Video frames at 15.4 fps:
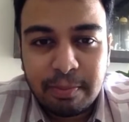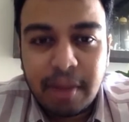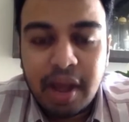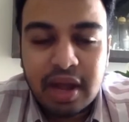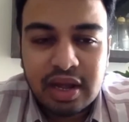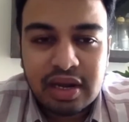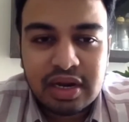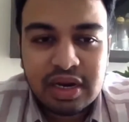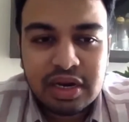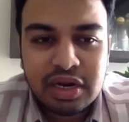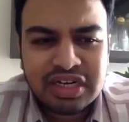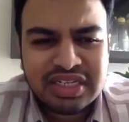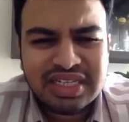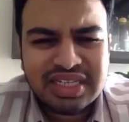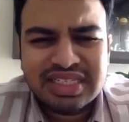
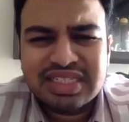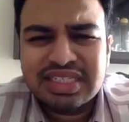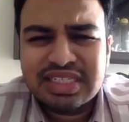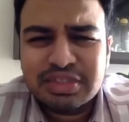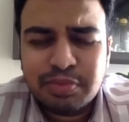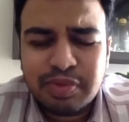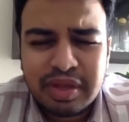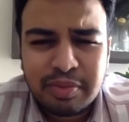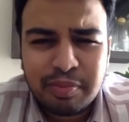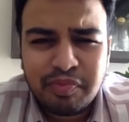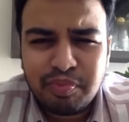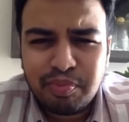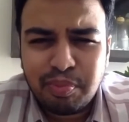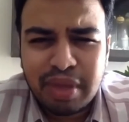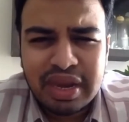pagal. This is
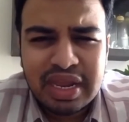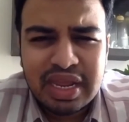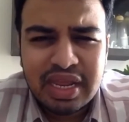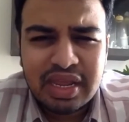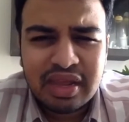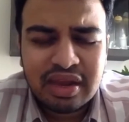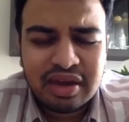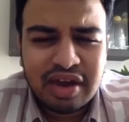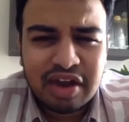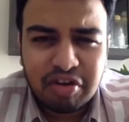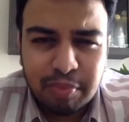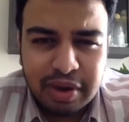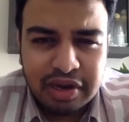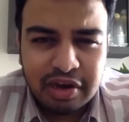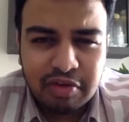many
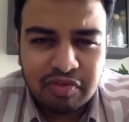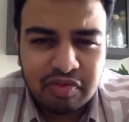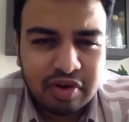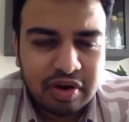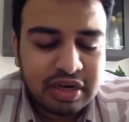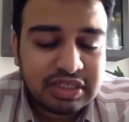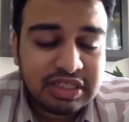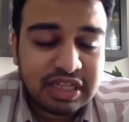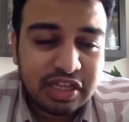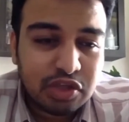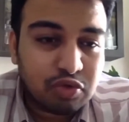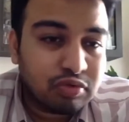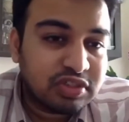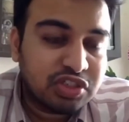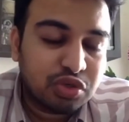detrimental words they
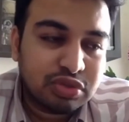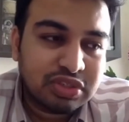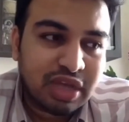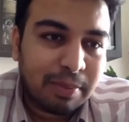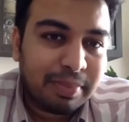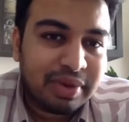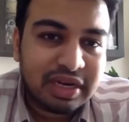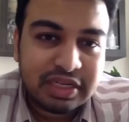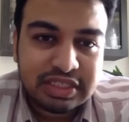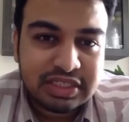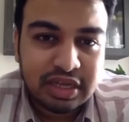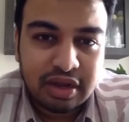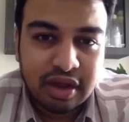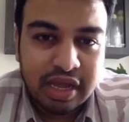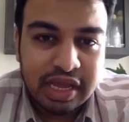use to
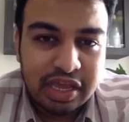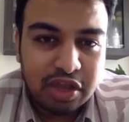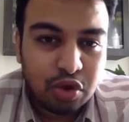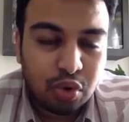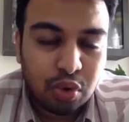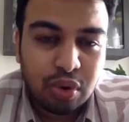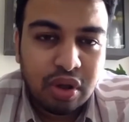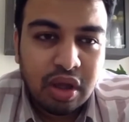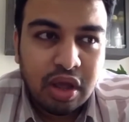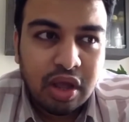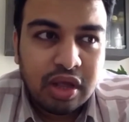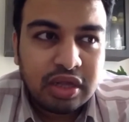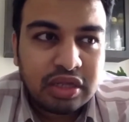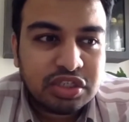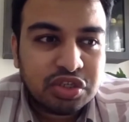somebody's ego.
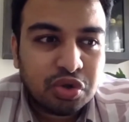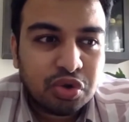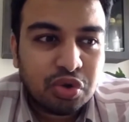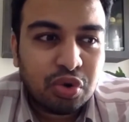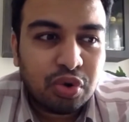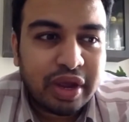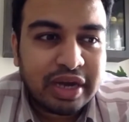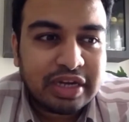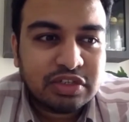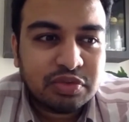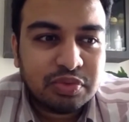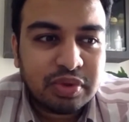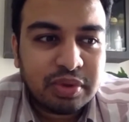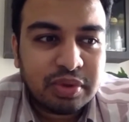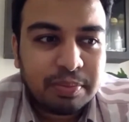So it's
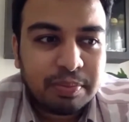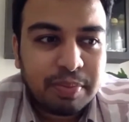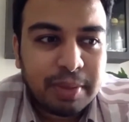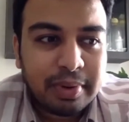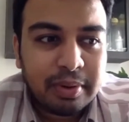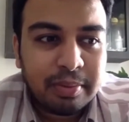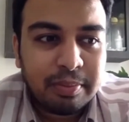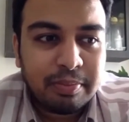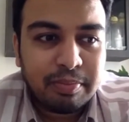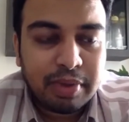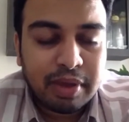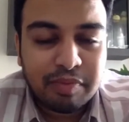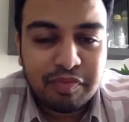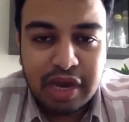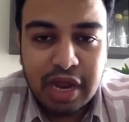people
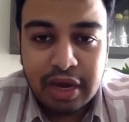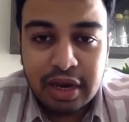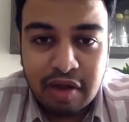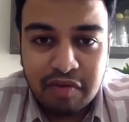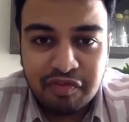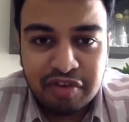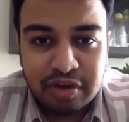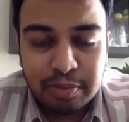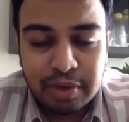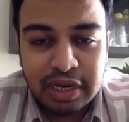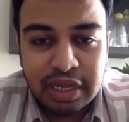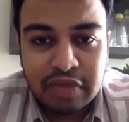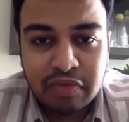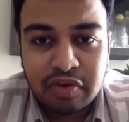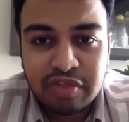become very uncomfortable
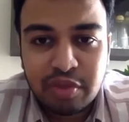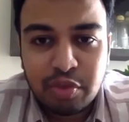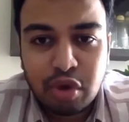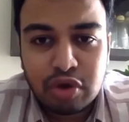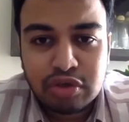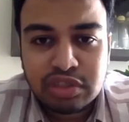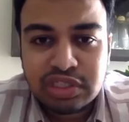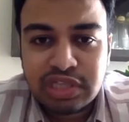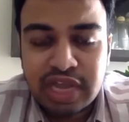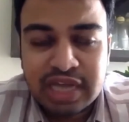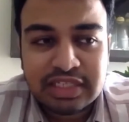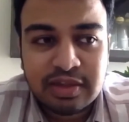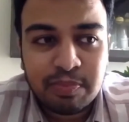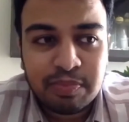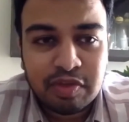even if they want to
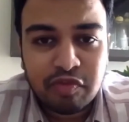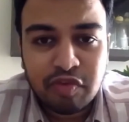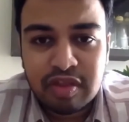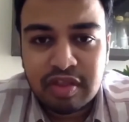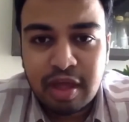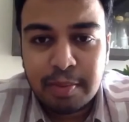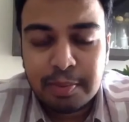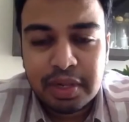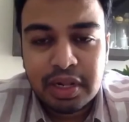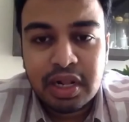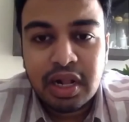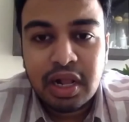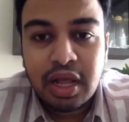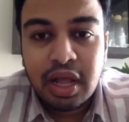share something. For example,